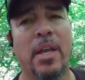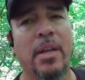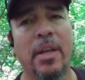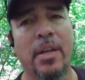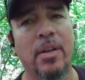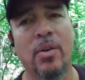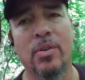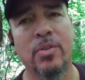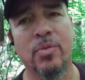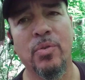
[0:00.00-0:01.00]
It
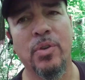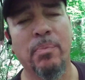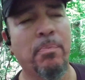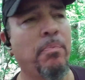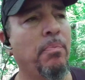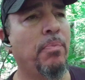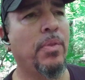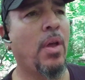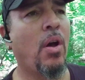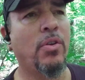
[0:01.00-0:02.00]
goes through
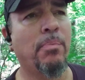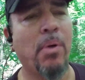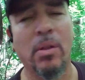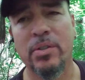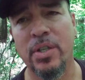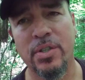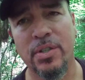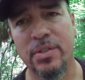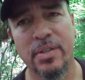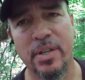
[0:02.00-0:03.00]
all your
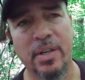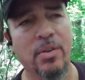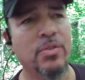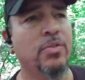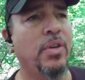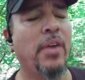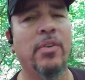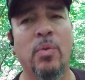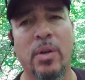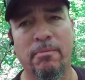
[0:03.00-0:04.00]
politicians. It goes through
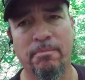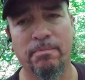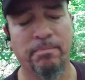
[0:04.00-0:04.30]
everyone.